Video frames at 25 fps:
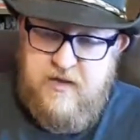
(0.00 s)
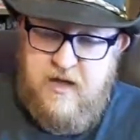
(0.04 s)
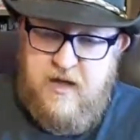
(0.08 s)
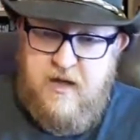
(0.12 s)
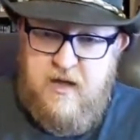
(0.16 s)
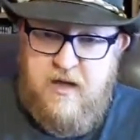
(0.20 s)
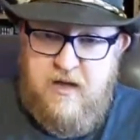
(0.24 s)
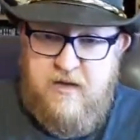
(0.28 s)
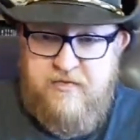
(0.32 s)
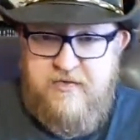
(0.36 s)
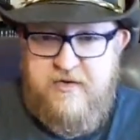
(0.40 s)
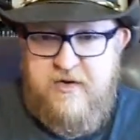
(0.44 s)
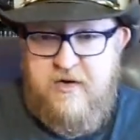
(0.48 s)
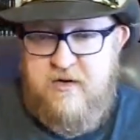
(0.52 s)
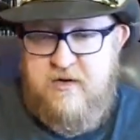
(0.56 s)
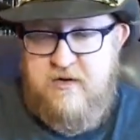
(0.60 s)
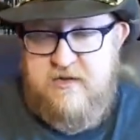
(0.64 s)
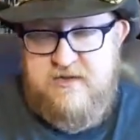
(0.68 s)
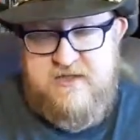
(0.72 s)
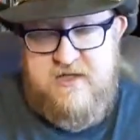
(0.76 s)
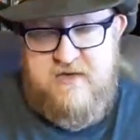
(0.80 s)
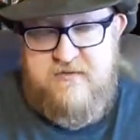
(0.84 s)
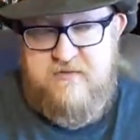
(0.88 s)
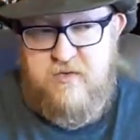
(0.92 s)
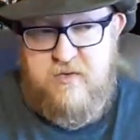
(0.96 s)
uh, there are
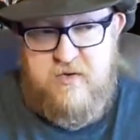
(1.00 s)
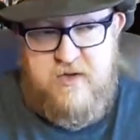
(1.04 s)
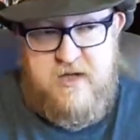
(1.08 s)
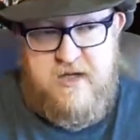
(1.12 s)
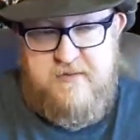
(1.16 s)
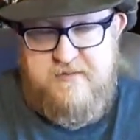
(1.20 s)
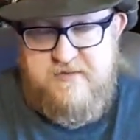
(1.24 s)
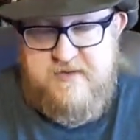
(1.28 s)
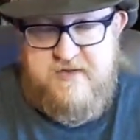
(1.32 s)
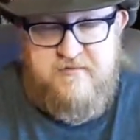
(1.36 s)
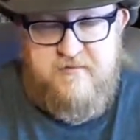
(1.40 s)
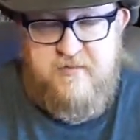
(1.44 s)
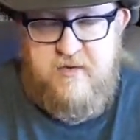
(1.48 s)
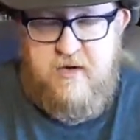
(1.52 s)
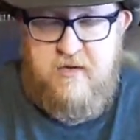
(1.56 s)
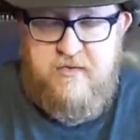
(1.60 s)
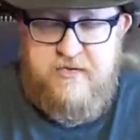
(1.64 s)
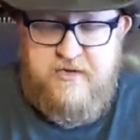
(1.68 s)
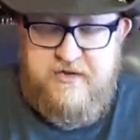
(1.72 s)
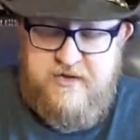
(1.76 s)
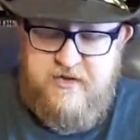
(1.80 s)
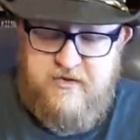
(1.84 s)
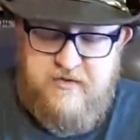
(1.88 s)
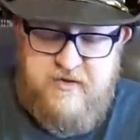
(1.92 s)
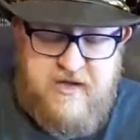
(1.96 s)
several games I've bought
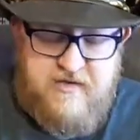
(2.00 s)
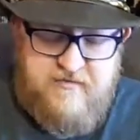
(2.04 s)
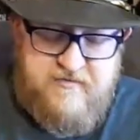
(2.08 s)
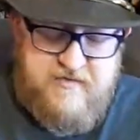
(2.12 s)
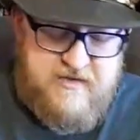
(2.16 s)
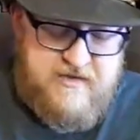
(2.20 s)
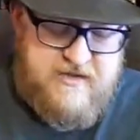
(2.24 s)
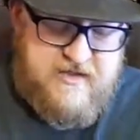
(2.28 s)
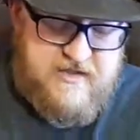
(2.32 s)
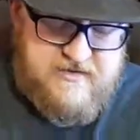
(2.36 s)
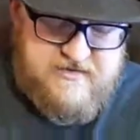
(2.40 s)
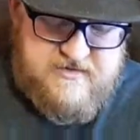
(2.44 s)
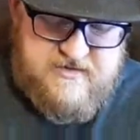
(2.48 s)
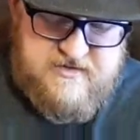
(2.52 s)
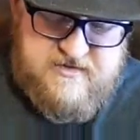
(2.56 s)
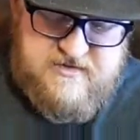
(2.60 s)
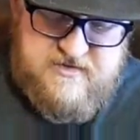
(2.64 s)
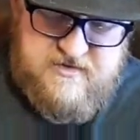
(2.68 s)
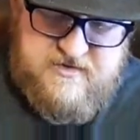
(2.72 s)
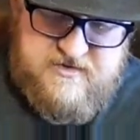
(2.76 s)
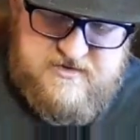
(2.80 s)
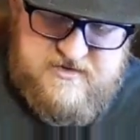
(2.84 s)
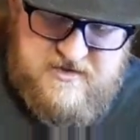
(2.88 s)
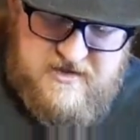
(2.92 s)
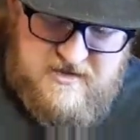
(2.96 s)
that don't have indexes,
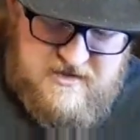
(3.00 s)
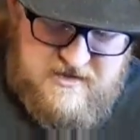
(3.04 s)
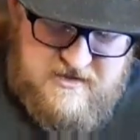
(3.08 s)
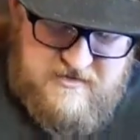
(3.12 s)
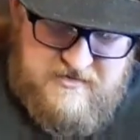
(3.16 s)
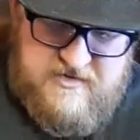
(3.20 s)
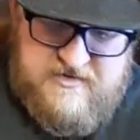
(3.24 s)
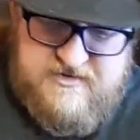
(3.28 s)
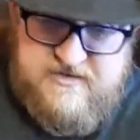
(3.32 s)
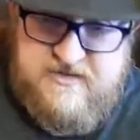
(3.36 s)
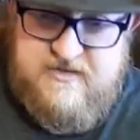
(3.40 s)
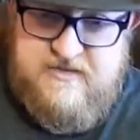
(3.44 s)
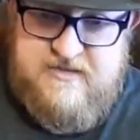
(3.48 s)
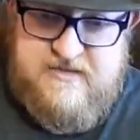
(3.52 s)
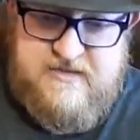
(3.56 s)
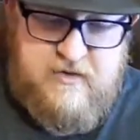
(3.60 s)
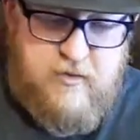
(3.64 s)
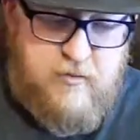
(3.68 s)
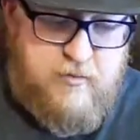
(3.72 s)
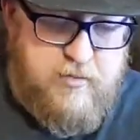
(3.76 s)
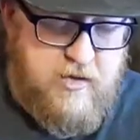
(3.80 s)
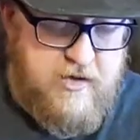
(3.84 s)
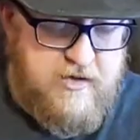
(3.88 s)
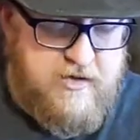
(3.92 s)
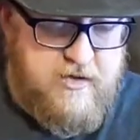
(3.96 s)
so it's not like that's a deal
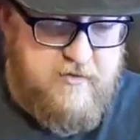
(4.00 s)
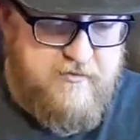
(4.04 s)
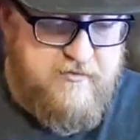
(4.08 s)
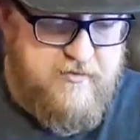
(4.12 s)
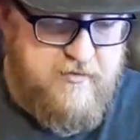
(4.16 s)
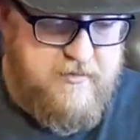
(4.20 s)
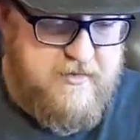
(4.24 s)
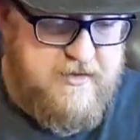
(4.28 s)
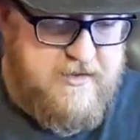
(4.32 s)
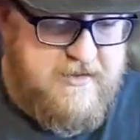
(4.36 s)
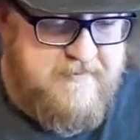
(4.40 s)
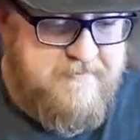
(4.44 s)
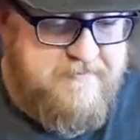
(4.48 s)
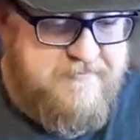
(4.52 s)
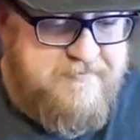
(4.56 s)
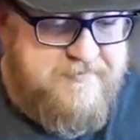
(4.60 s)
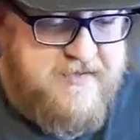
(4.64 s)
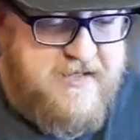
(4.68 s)
breaker for me.